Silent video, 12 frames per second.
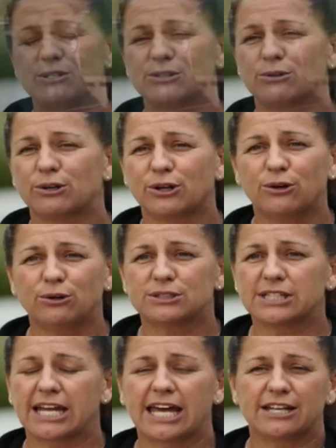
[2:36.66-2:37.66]
we scored a
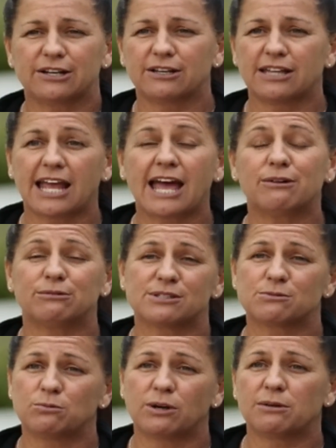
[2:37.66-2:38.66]
goal together and that
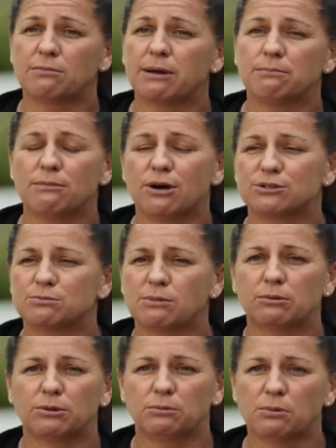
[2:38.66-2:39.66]
was one of my
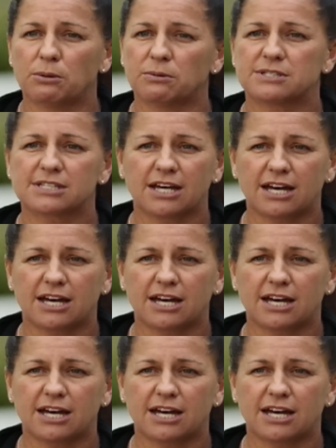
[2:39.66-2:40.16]
most memorable moments,